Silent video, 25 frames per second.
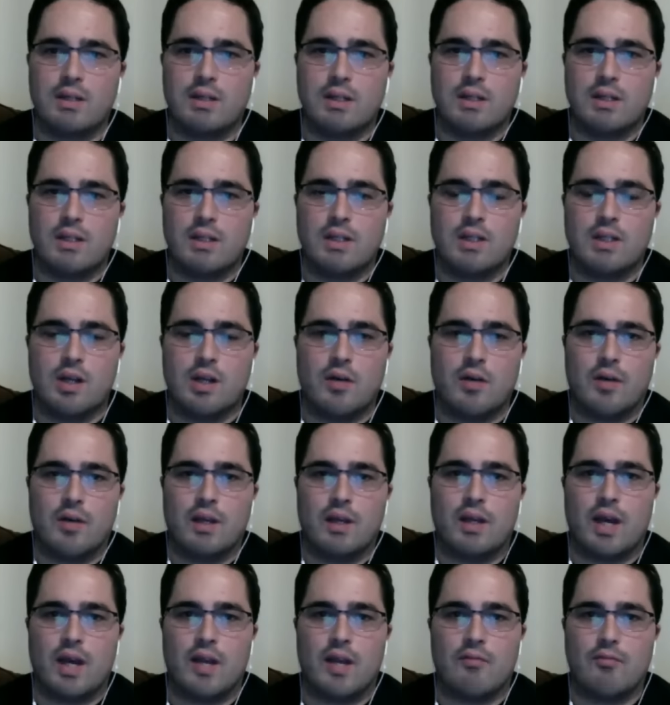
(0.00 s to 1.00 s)
you know, it
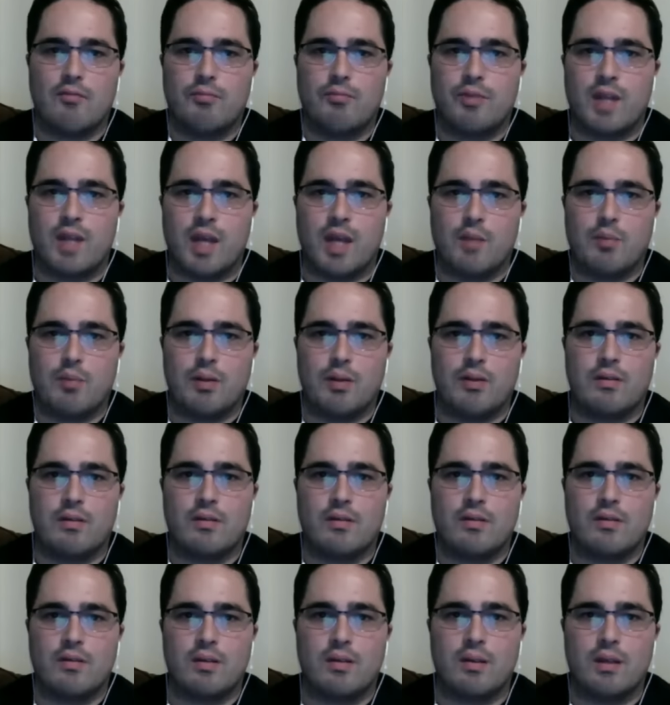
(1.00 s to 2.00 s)
kind of dampens
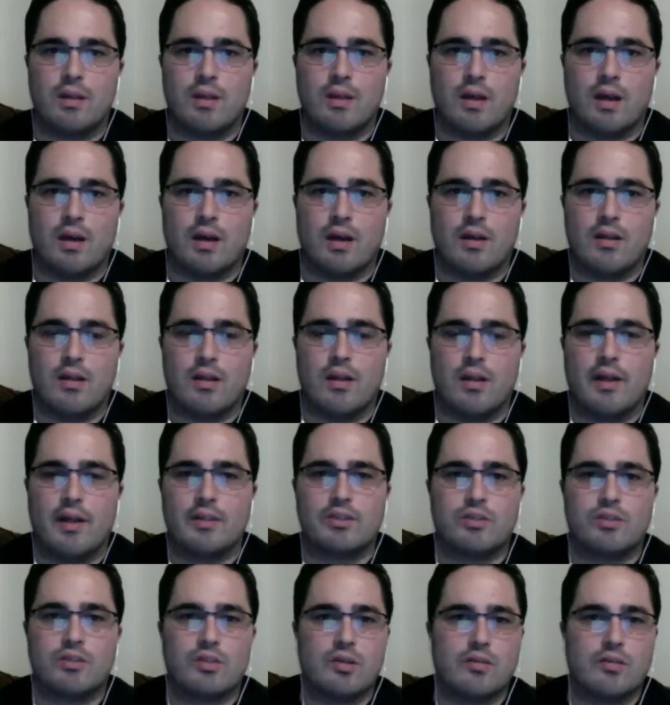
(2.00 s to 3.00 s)
the uh, the
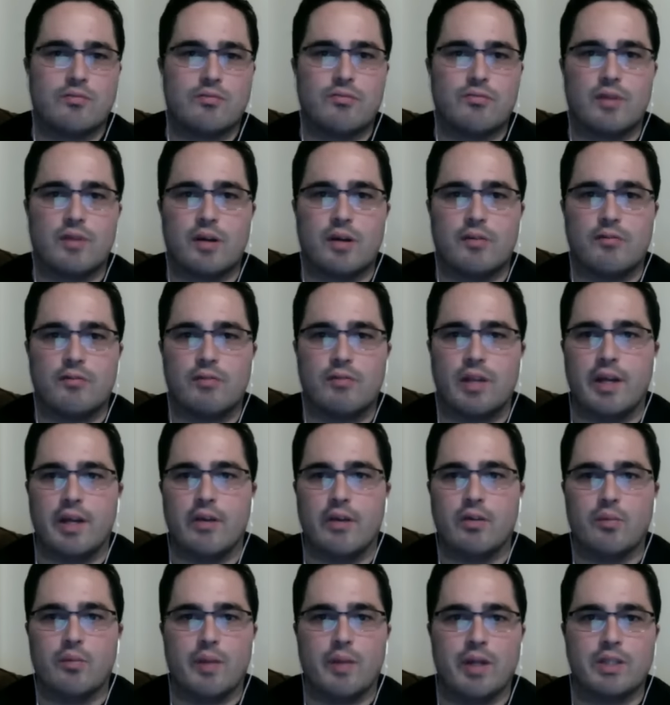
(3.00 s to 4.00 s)
luster of, of Lego
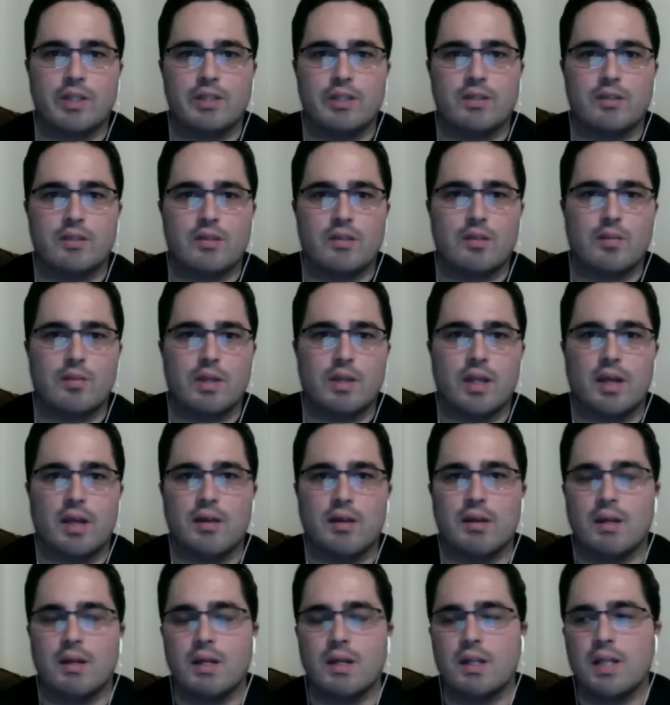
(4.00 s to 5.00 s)
Dimensions. I mean, they
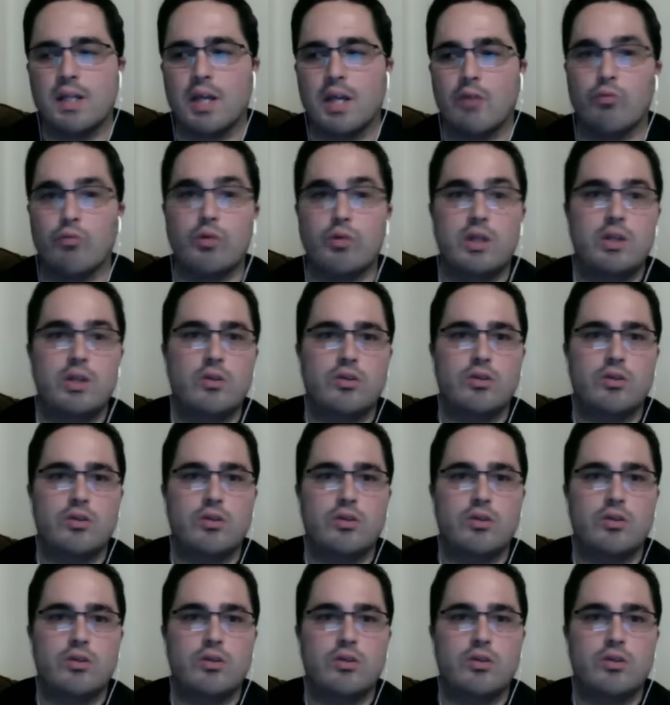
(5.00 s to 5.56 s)
they reuse